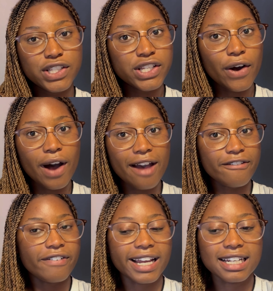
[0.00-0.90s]
So I
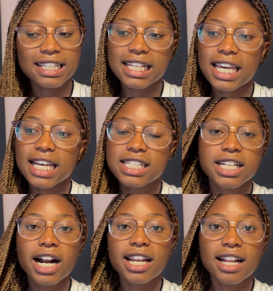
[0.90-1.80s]
finally
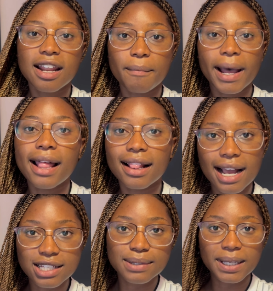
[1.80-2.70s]
started my
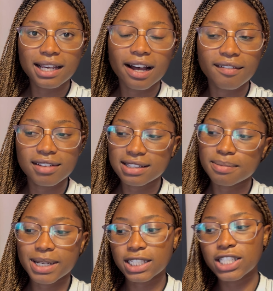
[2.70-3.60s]
last week of the
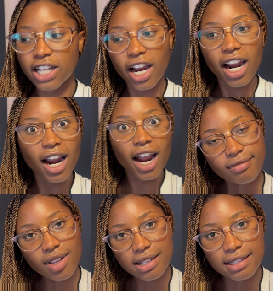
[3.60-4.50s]
semester.
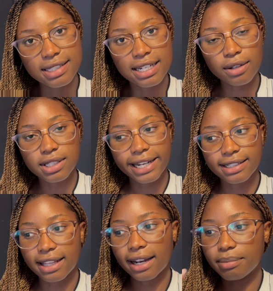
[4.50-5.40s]
There's a downside
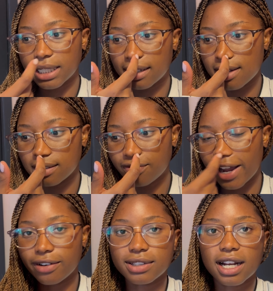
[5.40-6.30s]
to that because
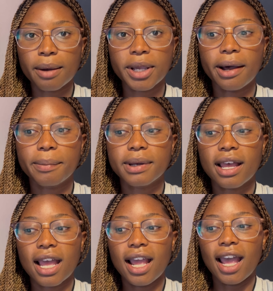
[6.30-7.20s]
finals are coming up
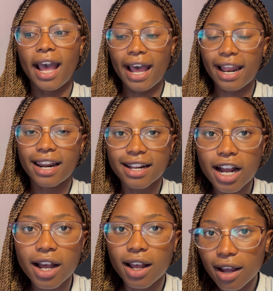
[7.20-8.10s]

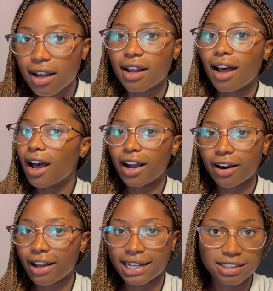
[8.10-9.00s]
and a
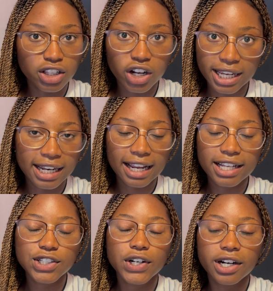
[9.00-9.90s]
girl has to lock in,
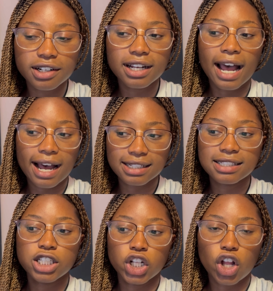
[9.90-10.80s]
guys. Your girl
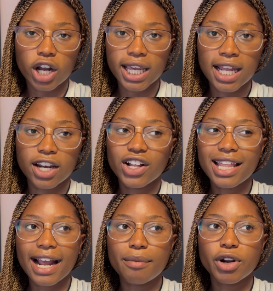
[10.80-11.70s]
has to lock in.
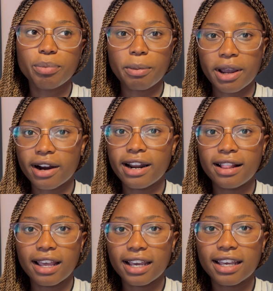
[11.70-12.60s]
Not like I'm not prepared
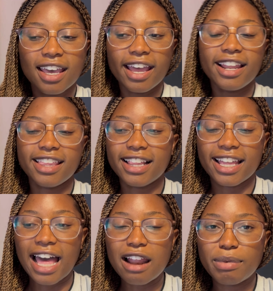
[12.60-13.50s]
and like anything
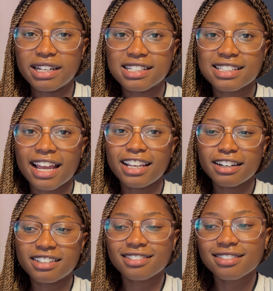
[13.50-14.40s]
like that, but it's just like, you
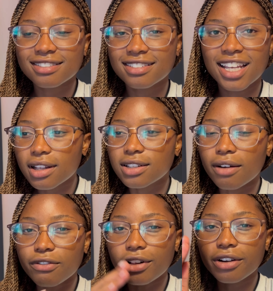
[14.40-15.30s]
know, the
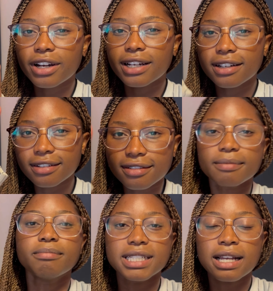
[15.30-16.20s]
tomfoolery
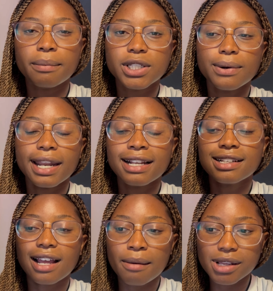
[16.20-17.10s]
must come to an
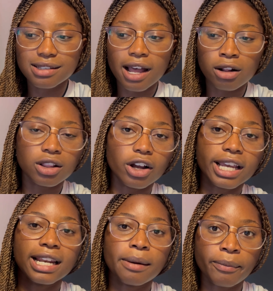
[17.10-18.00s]
end. I must now
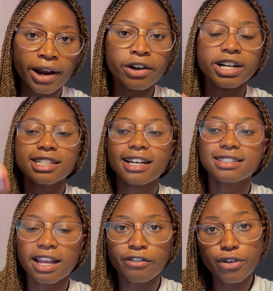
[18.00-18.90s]
lock in and
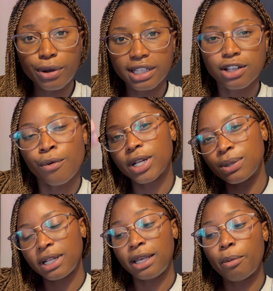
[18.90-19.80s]
prioritize and focus on
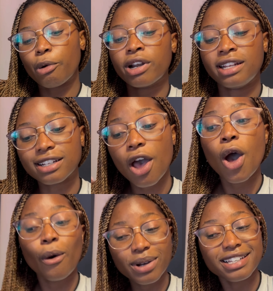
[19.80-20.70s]
what's really important,
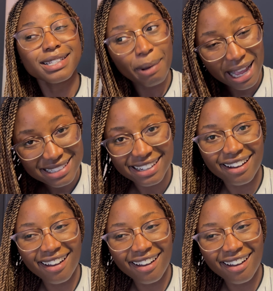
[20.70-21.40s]
which is passing